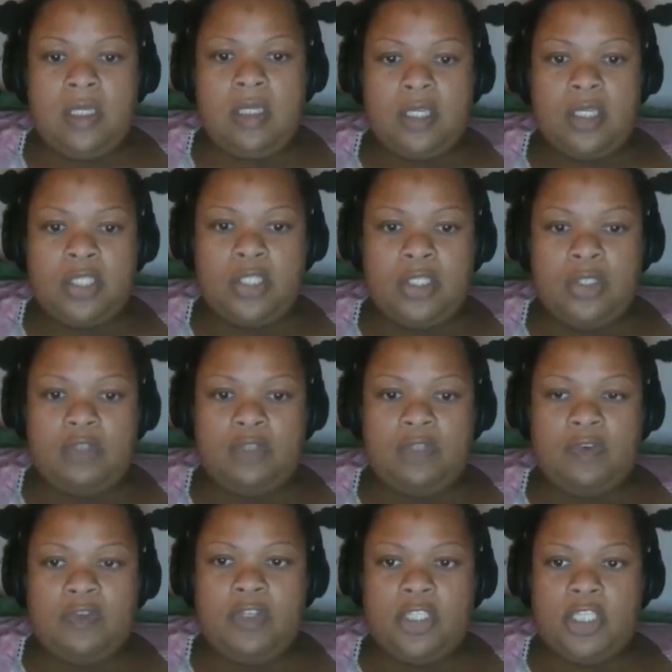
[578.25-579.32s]
it's useful
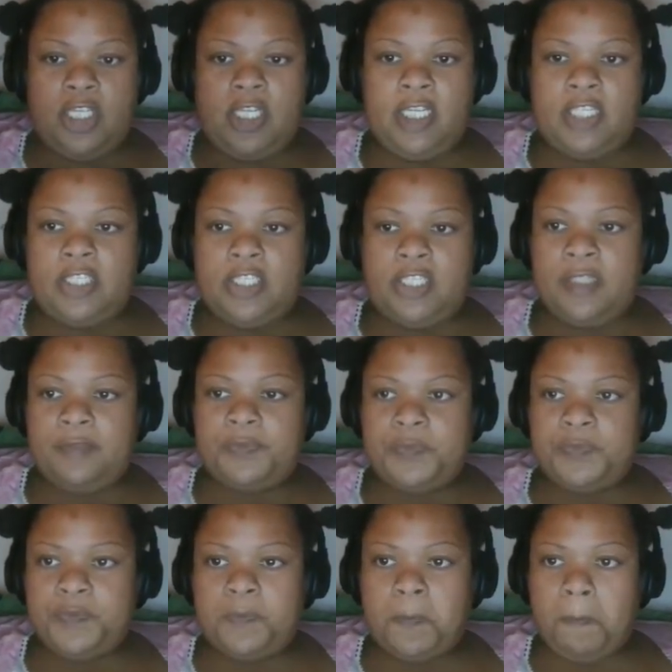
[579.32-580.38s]
for changing
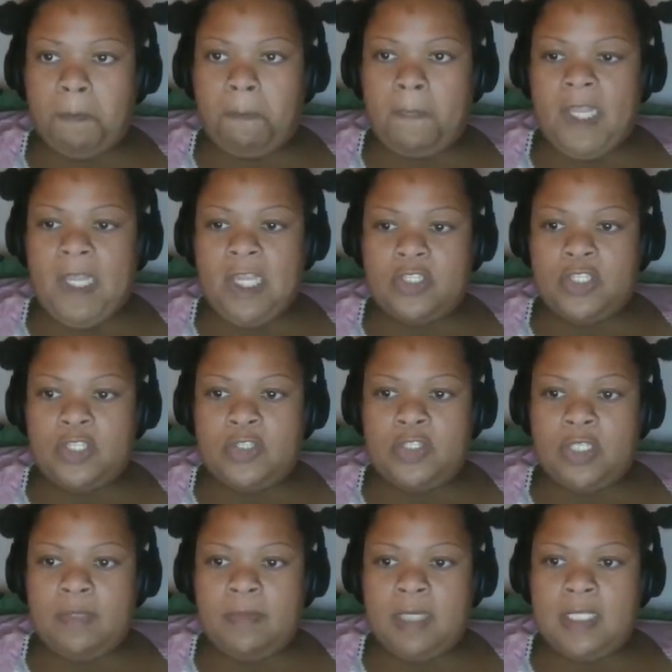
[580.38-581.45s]

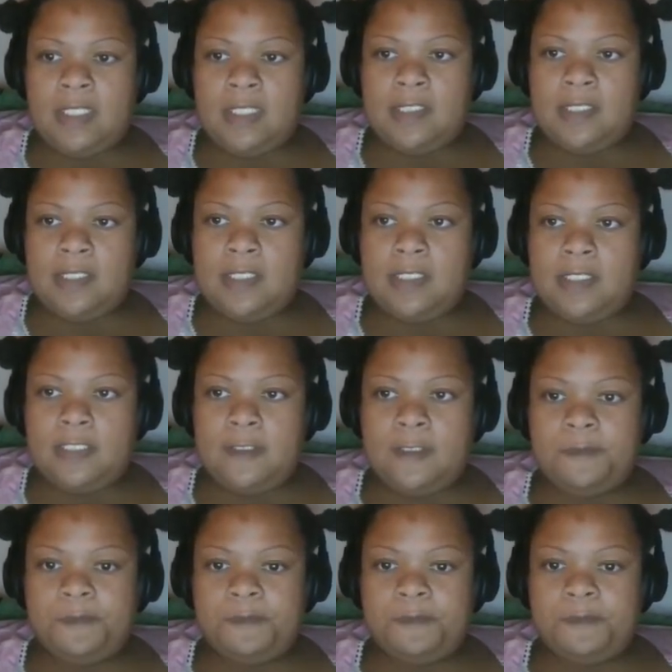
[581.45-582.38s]
execution policies.